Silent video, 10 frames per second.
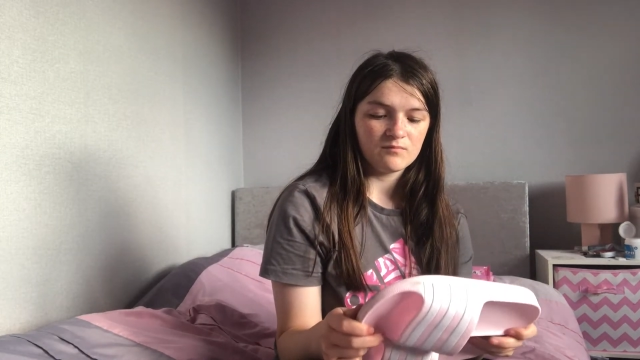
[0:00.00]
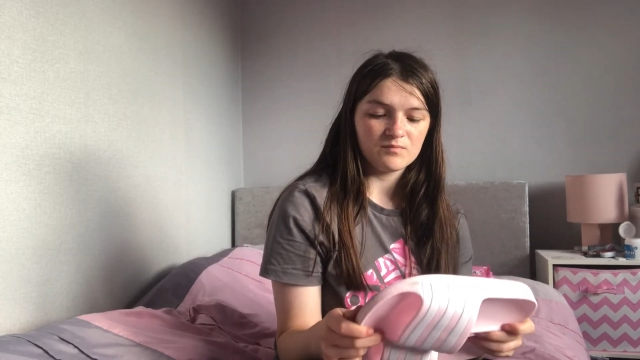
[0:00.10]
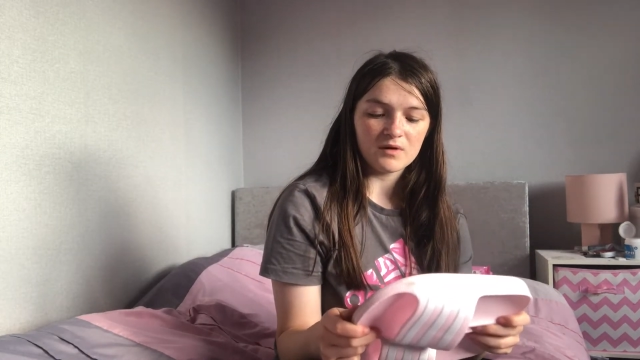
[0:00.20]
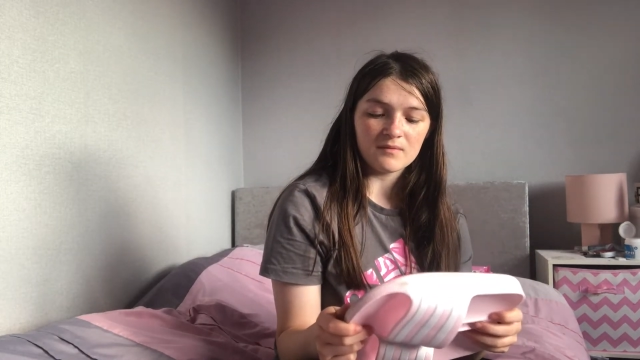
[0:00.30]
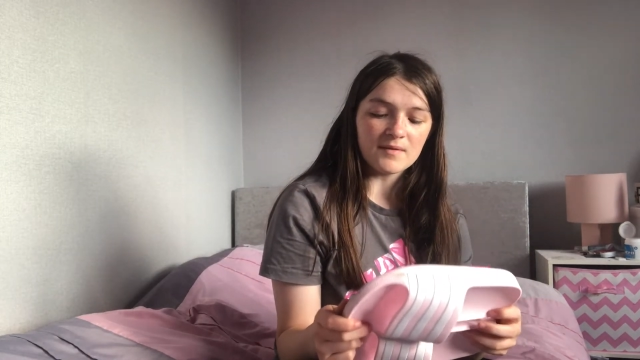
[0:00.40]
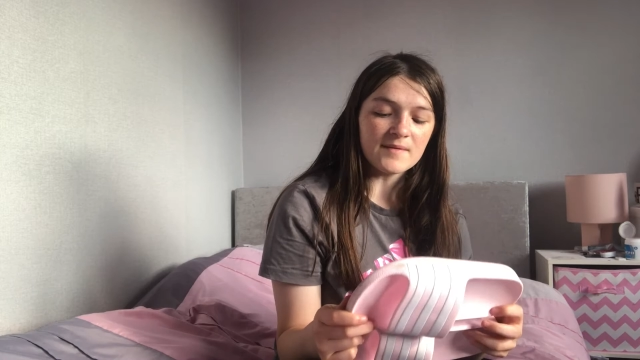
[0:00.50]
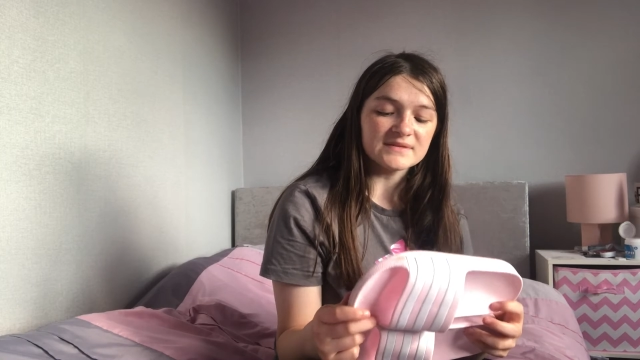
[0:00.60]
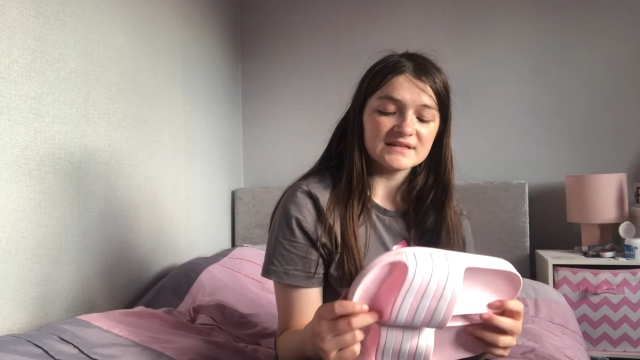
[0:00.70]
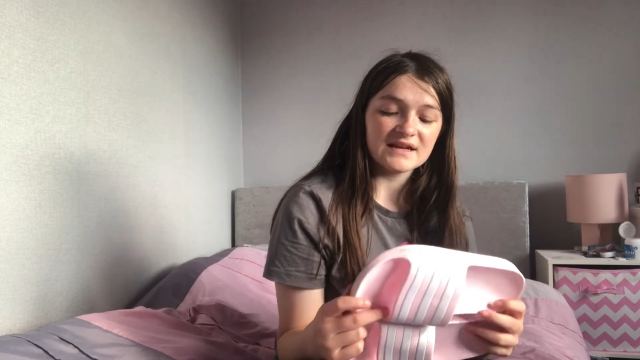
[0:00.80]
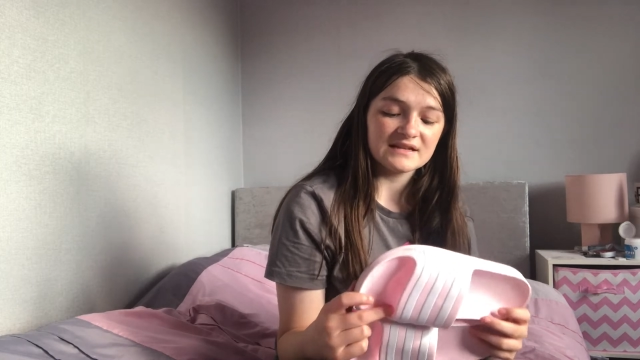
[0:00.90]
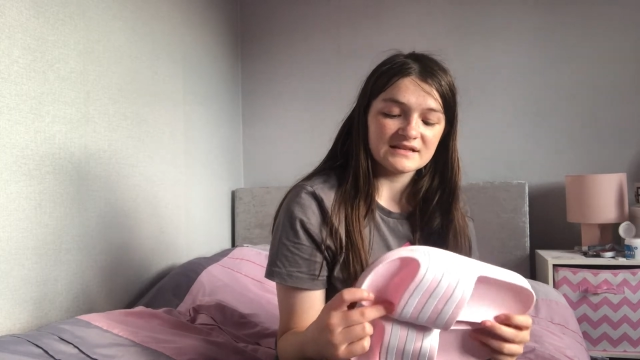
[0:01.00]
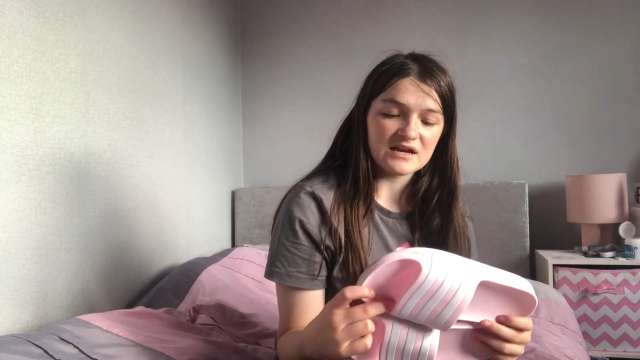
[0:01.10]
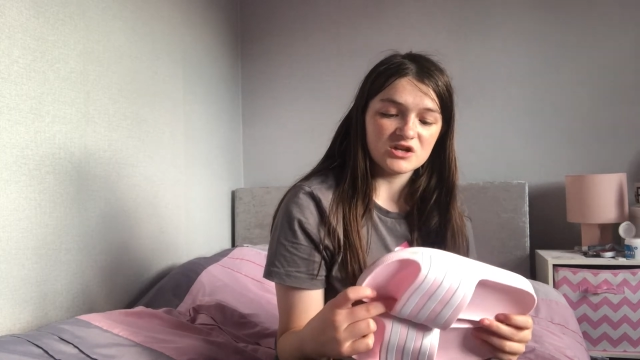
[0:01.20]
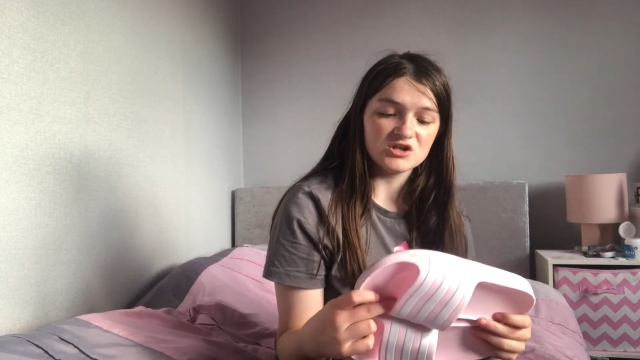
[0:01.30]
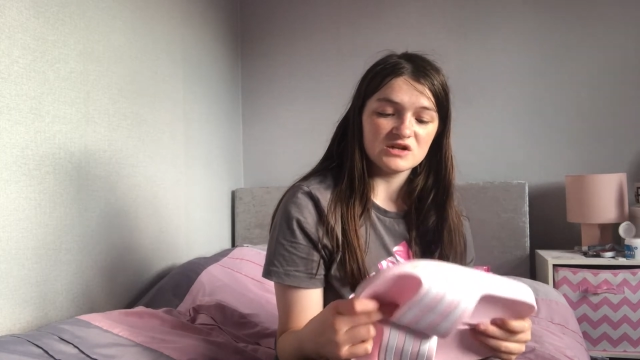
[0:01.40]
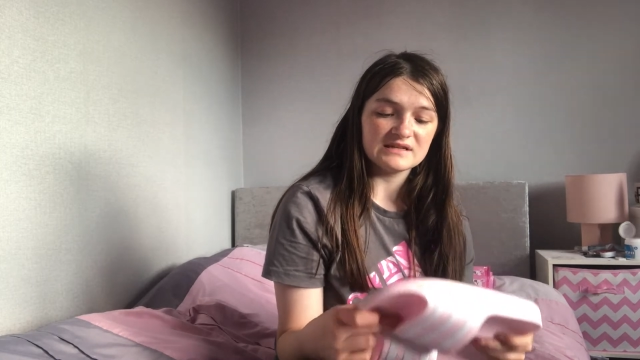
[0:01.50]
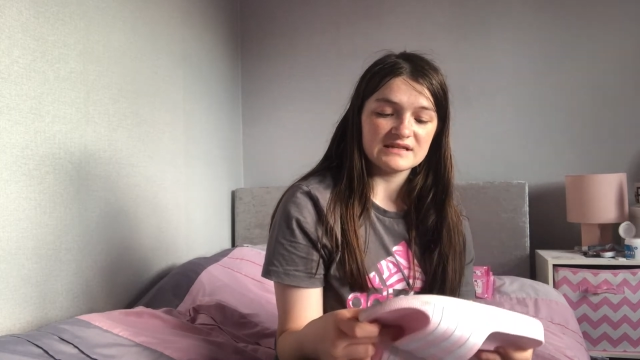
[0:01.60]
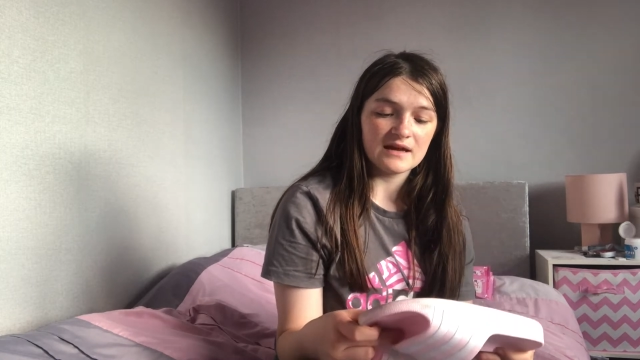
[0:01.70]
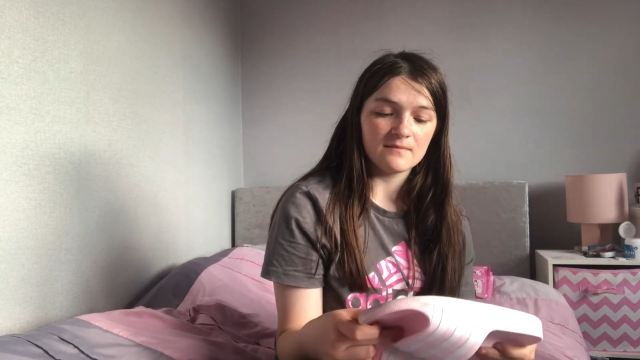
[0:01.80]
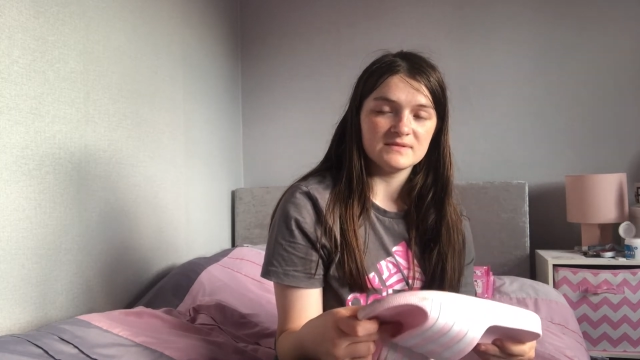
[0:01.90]
But my mum said I could use
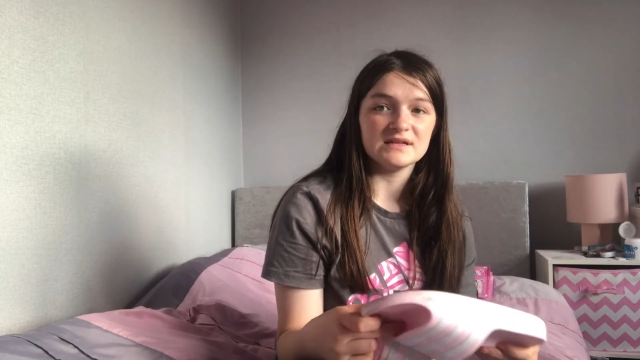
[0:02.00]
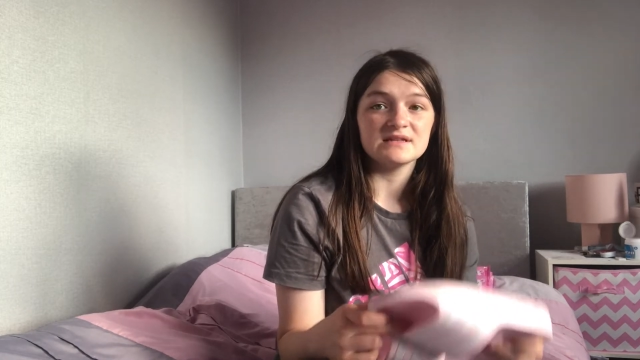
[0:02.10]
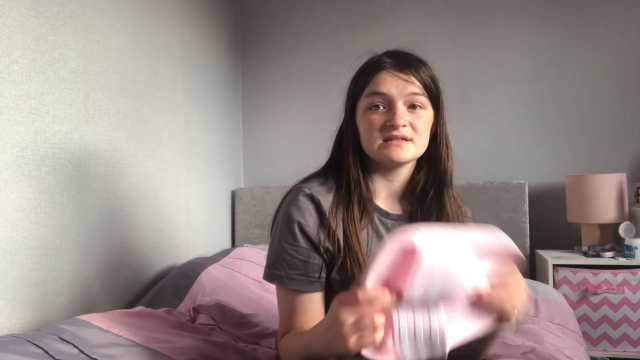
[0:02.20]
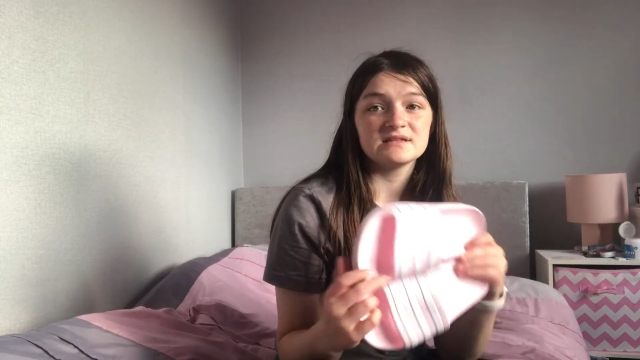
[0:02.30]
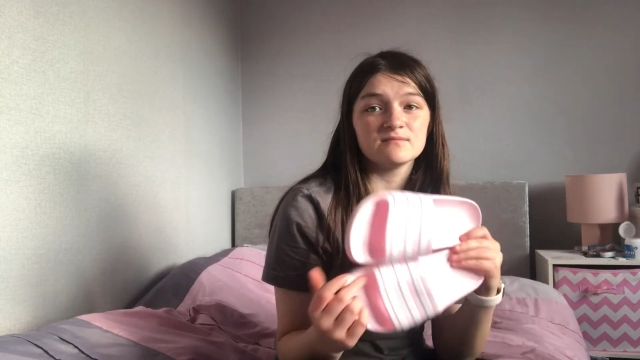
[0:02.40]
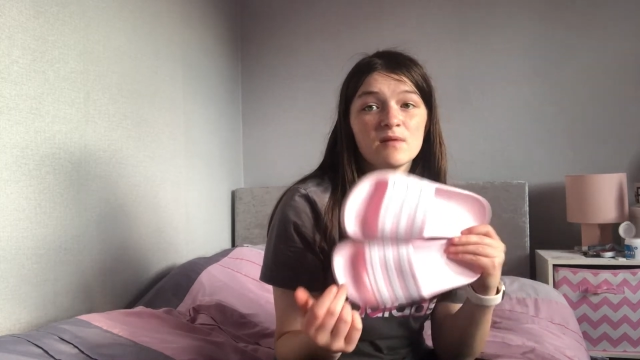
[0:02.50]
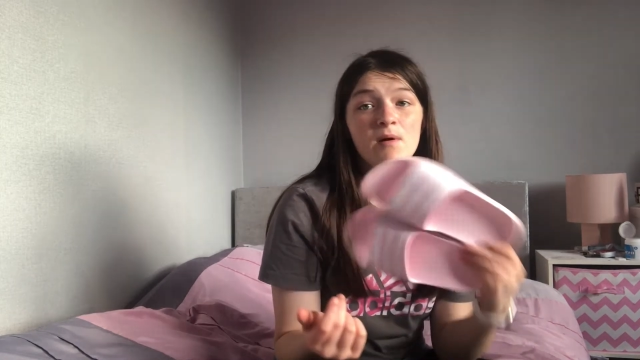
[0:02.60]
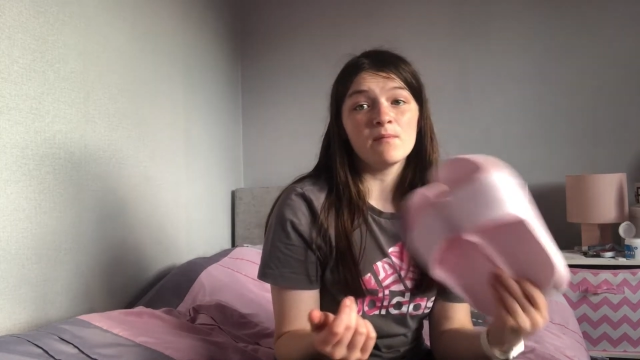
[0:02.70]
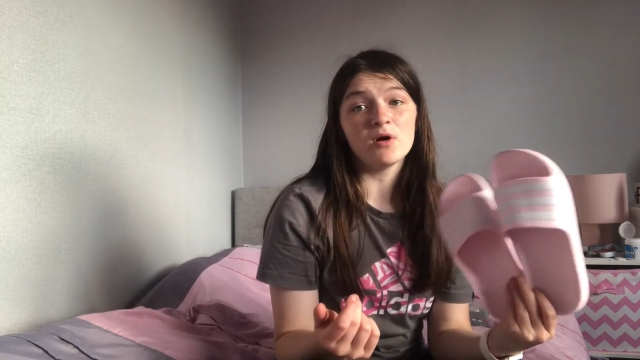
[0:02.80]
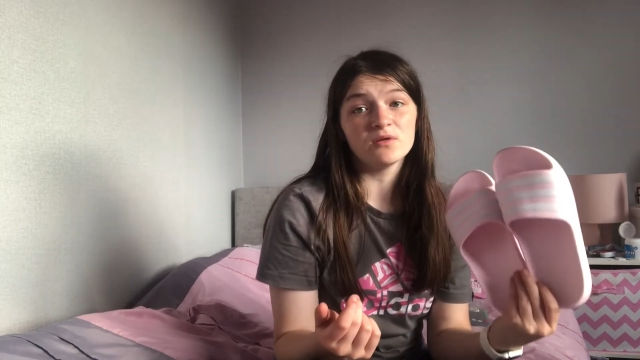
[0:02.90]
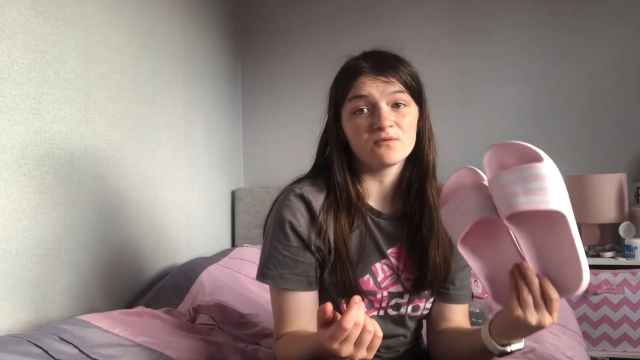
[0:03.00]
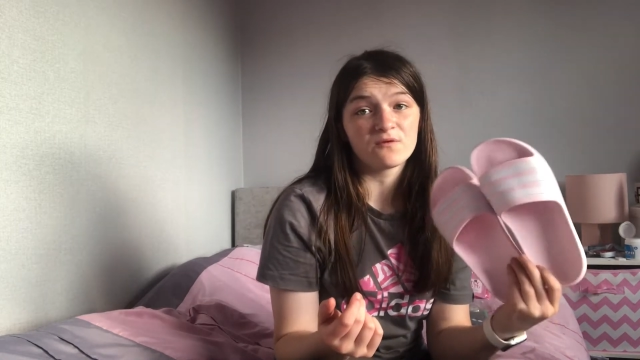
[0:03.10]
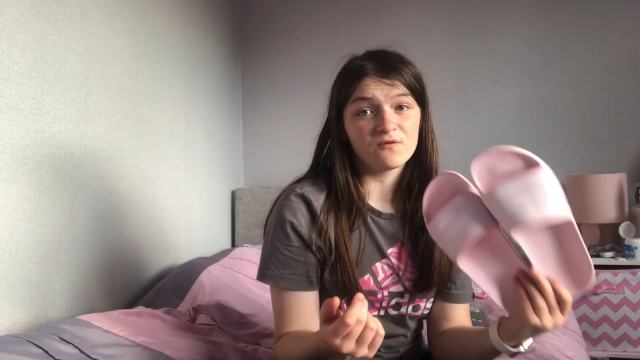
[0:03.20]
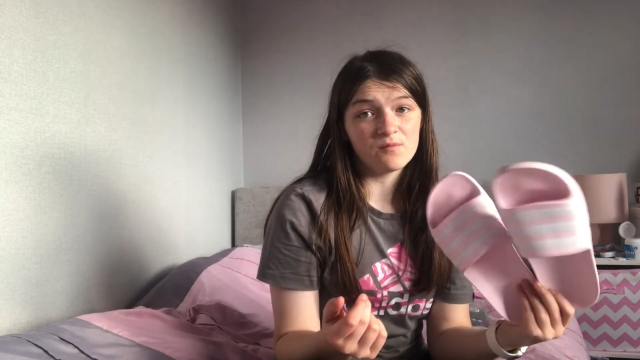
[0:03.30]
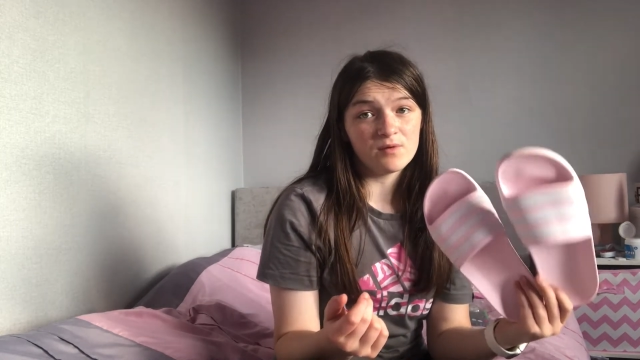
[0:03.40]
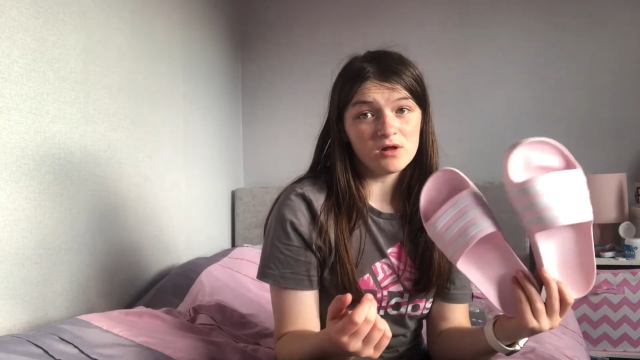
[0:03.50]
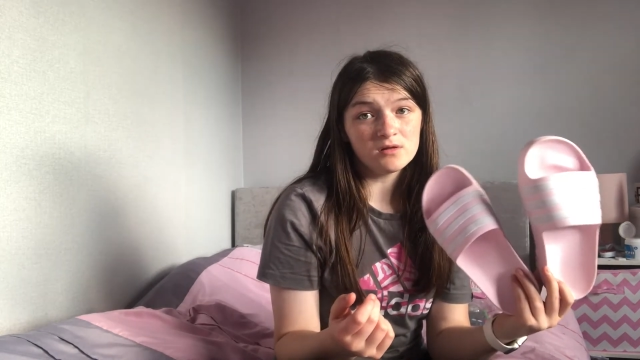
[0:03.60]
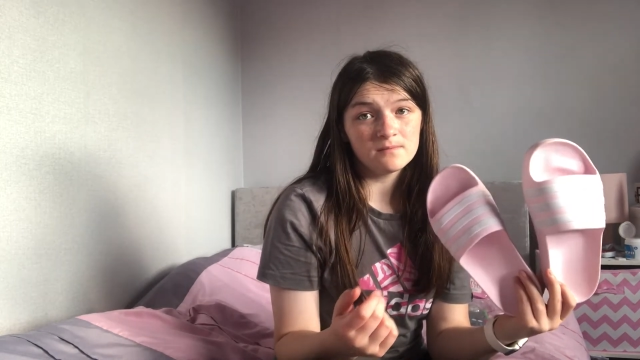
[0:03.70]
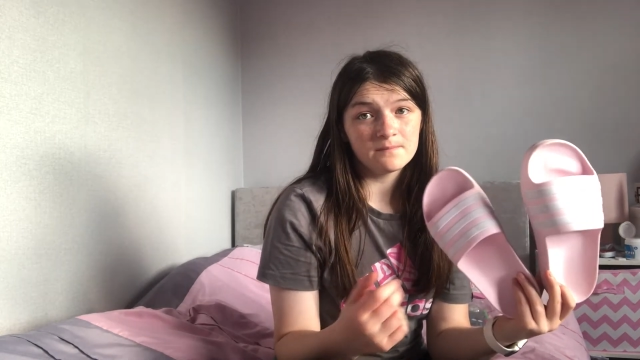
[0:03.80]
them since my mum bought them for football,